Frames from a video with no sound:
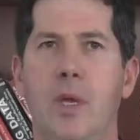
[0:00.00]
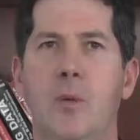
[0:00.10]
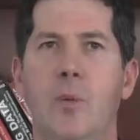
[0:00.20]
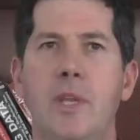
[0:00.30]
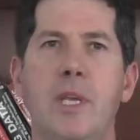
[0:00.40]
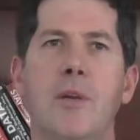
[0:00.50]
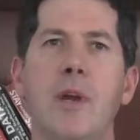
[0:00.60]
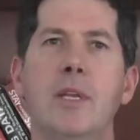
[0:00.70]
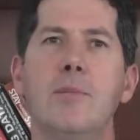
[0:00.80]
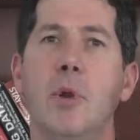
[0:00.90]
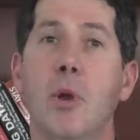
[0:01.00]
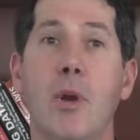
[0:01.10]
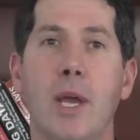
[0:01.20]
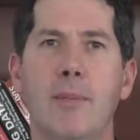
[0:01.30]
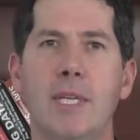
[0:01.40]
With the integrated
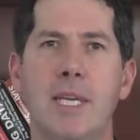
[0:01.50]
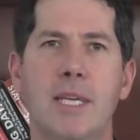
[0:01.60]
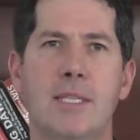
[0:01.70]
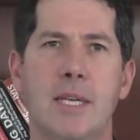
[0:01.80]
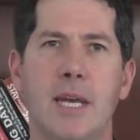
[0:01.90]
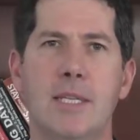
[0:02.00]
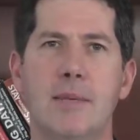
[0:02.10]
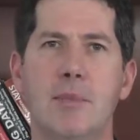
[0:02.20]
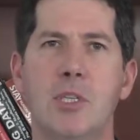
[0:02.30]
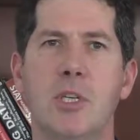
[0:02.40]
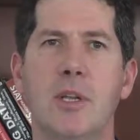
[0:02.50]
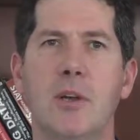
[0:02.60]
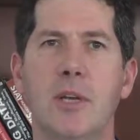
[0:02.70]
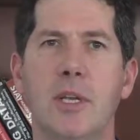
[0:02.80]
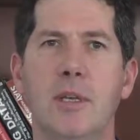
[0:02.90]
program in data science and machine
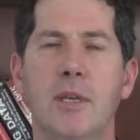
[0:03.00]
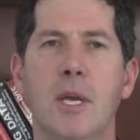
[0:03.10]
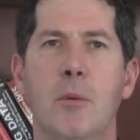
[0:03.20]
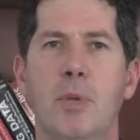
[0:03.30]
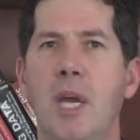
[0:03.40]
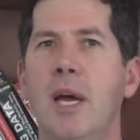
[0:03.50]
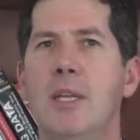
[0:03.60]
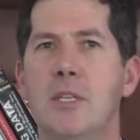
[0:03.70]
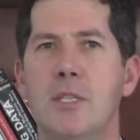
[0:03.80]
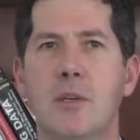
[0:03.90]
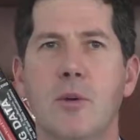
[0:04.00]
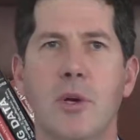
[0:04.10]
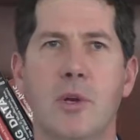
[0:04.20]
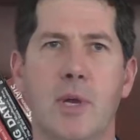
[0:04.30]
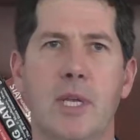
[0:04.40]
learning, beyond just the
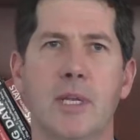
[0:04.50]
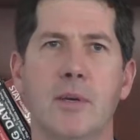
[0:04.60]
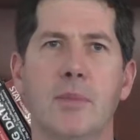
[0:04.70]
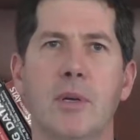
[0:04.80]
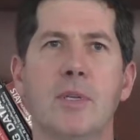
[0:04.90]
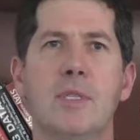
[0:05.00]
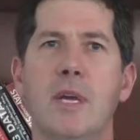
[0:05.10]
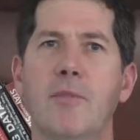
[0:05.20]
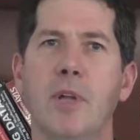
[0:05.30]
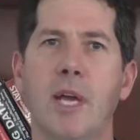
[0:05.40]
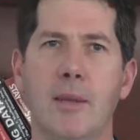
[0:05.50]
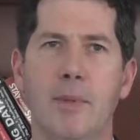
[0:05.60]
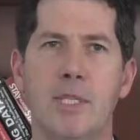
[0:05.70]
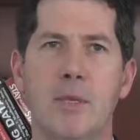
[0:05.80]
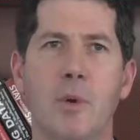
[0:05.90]
core curriculum, there are several
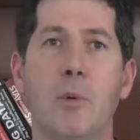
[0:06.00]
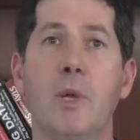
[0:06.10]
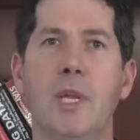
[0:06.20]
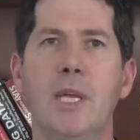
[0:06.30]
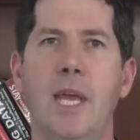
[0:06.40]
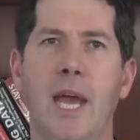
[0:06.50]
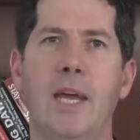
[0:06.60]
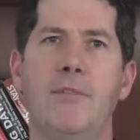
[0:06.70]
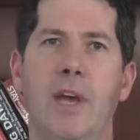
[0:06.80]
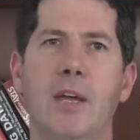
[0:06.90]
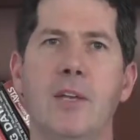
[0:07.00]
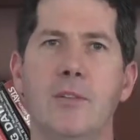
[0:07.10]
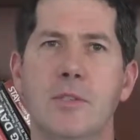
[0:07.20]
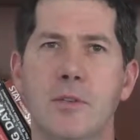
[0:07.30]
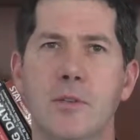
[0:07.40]
elements that will really add value
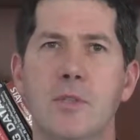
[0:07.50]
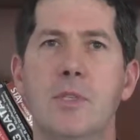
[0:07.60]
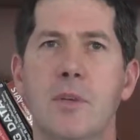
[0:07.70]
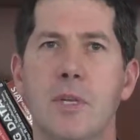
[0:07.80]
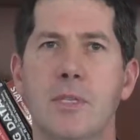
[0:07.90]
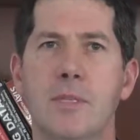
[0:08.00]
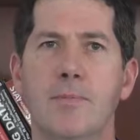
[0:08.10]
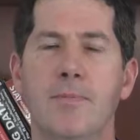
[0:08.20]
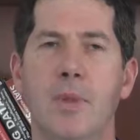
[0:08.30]
to students.